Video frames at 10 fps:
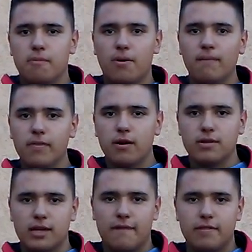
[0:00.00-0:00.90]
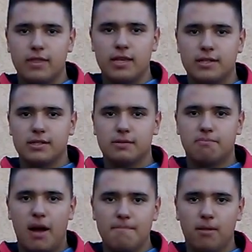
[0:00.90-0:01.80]
The problem, though, is that
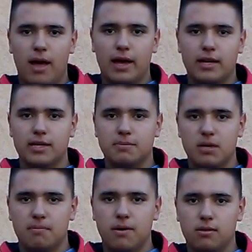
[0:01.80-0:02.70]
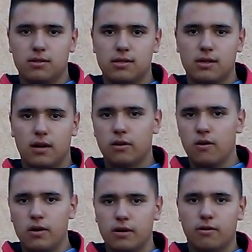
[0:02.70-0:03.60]
this pipeline is being built
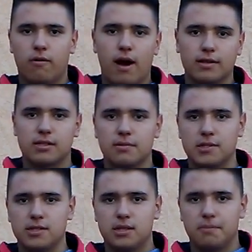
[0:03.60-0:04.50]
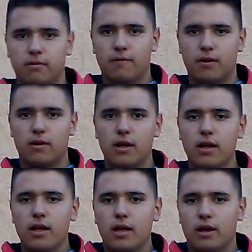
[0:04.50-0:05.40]
going across the Mississippi River.
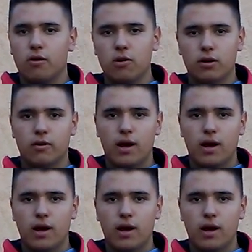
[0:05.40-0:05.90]
And going